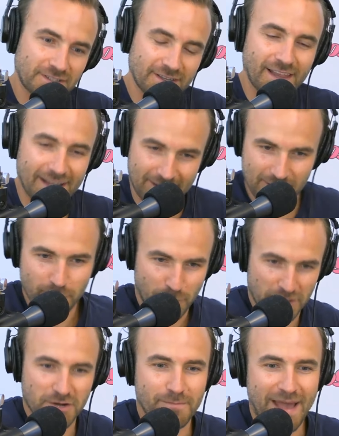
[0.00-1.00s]
Like you
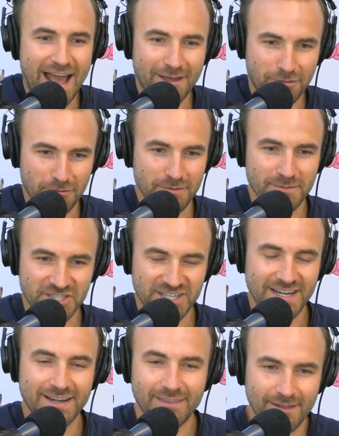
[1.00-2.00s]
put your bag through the
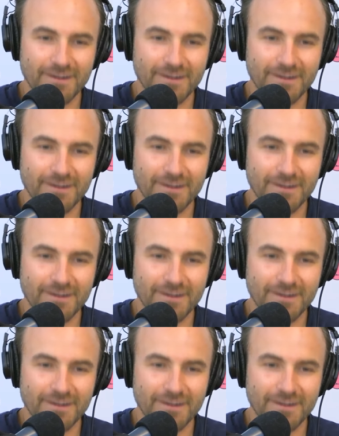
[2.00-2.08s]
machine, they're